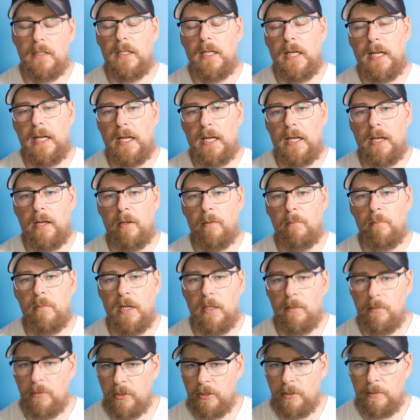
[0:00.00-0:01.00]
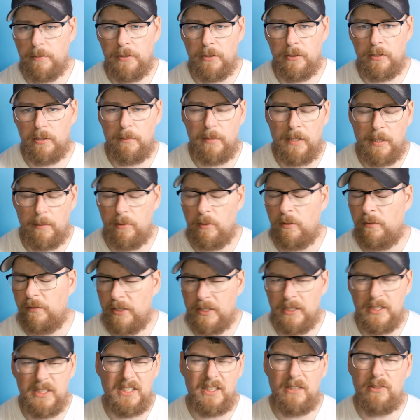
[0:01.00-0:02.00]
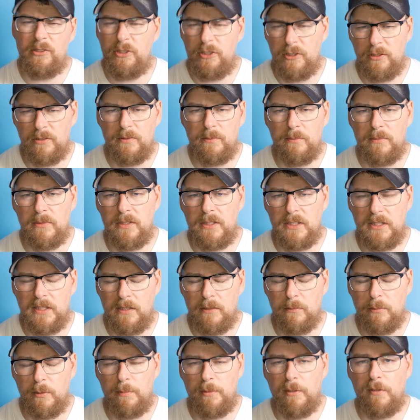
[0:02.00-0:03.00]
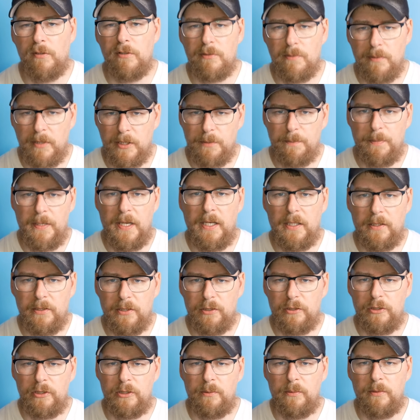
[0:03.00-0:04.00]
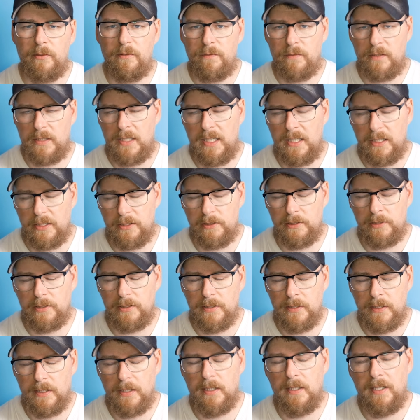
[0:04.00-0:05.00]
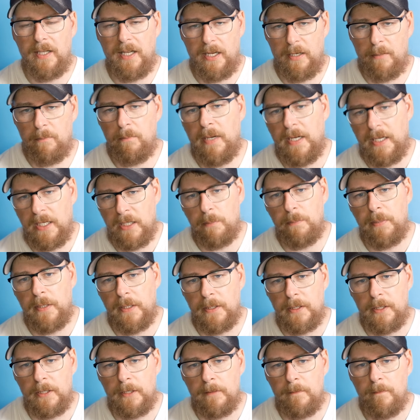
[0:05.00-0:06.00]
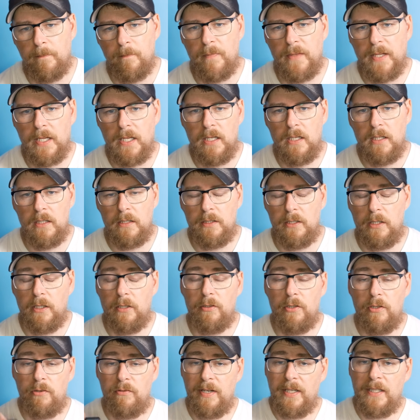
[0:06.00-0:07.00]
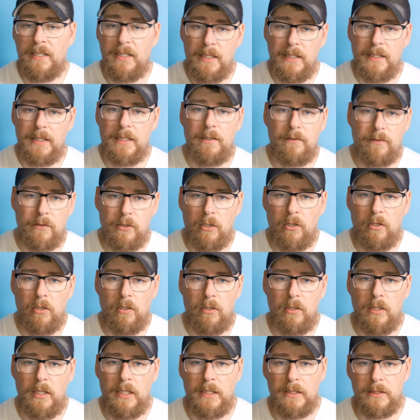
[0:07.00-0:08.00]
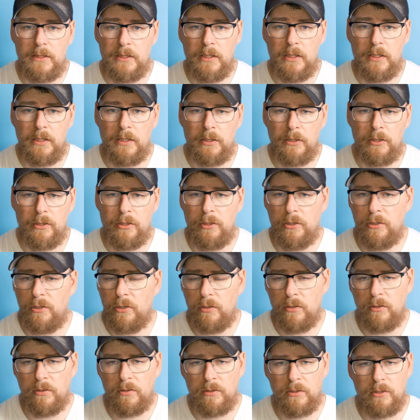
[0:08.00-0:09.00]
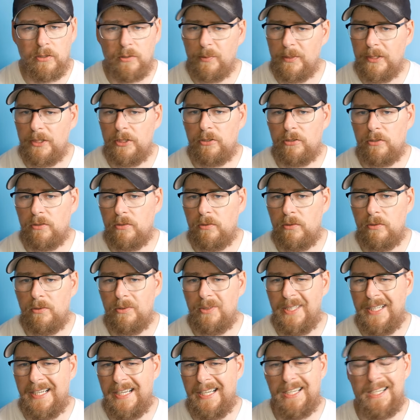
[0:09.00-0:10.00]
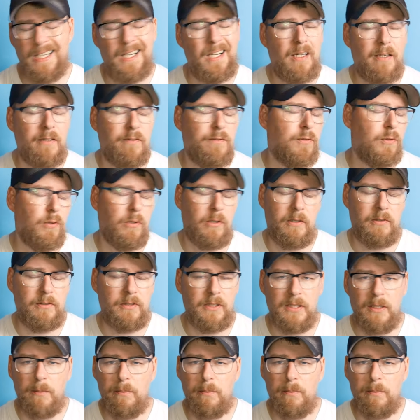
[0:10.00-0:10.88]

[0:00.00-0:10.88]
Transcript: But I'm going to be doing a bit of both. You can still shoot still with both, but it's better to shoot with flash, in my opinion. Now, the ring light that I've got is a Godox Witstro AR400.